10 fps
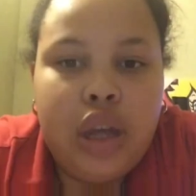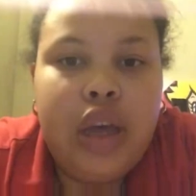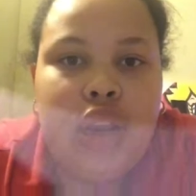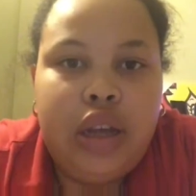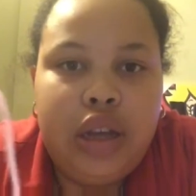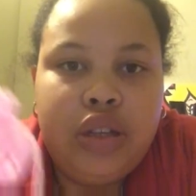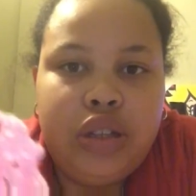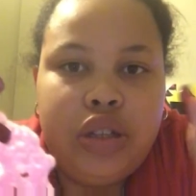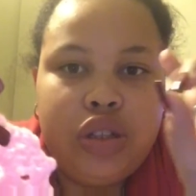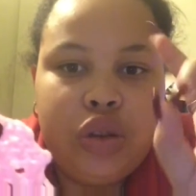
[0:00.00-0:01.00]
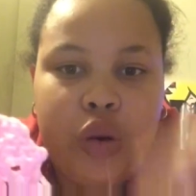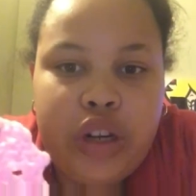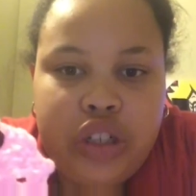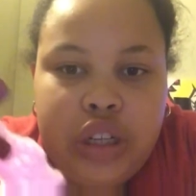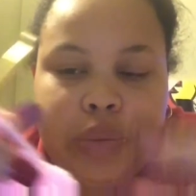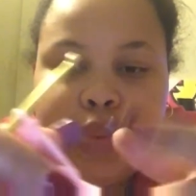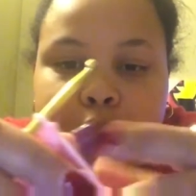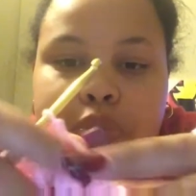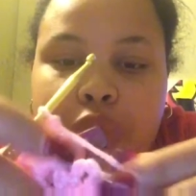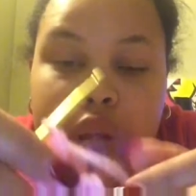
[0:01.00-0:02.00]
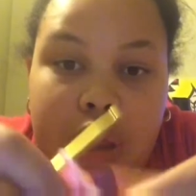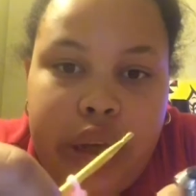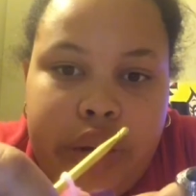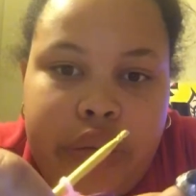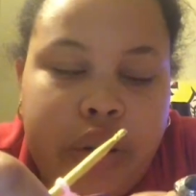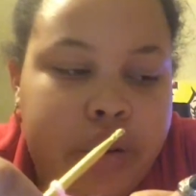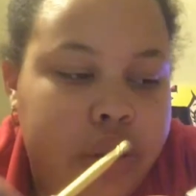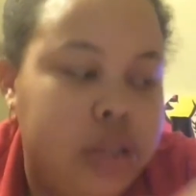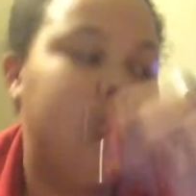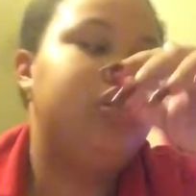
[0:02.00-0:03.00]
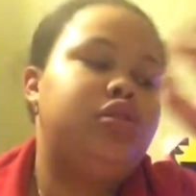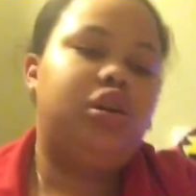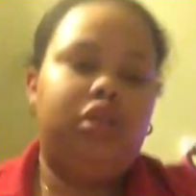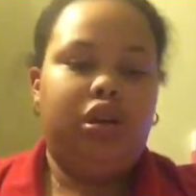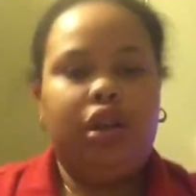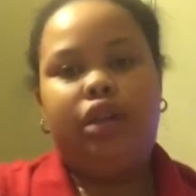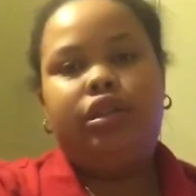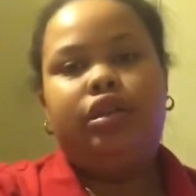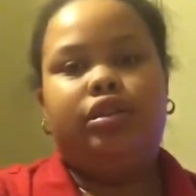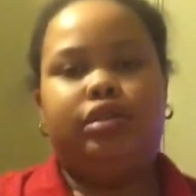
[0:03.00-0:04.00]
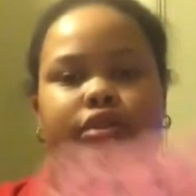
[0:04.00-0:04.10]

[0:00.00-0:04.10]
getting its square shape. Later on it's gonna start looking like this,